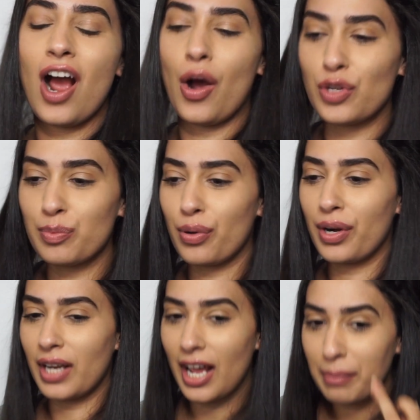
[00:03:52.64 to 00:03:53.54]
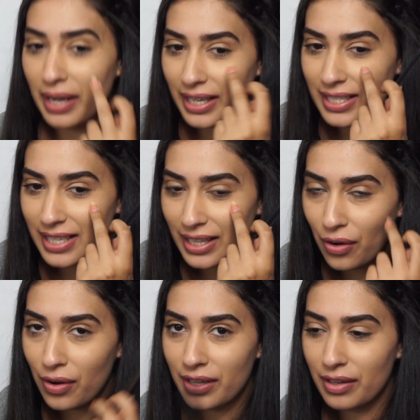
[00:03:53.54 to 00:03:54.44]
I was putting like my concealer
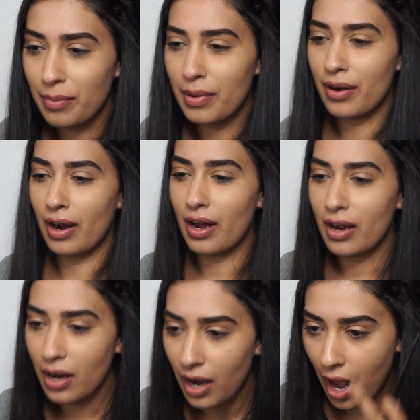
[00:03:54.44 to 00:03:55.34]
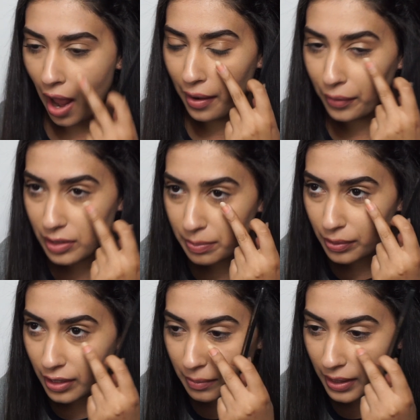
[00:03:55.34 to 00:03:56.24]
on in the mirror, and I was
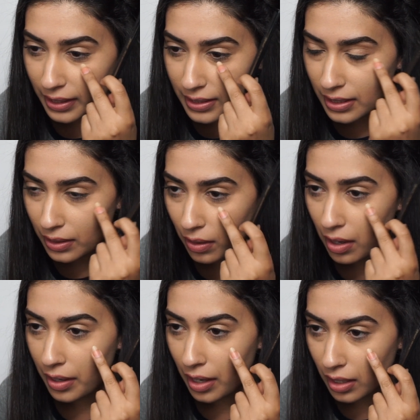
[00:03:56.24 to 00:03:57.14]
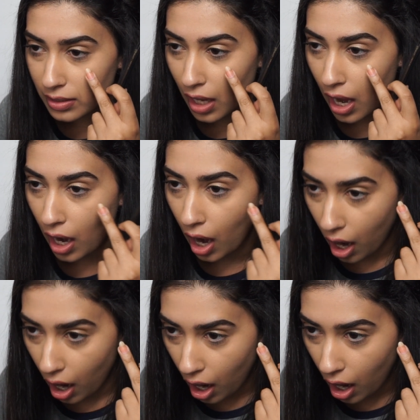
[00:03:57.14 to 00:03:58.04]
putting my concealer on, and I was like
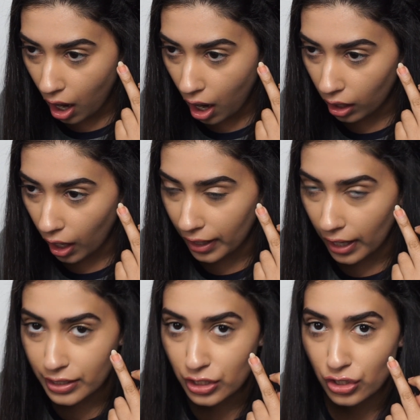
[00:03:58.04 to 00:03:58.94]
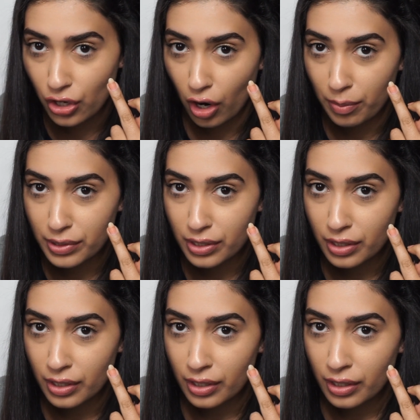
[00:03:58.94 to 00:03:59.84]
I stopped.
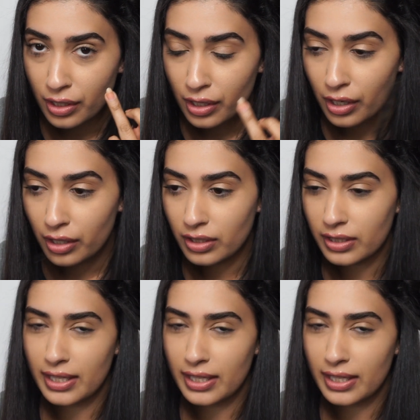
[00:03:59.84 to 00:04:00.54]
So I was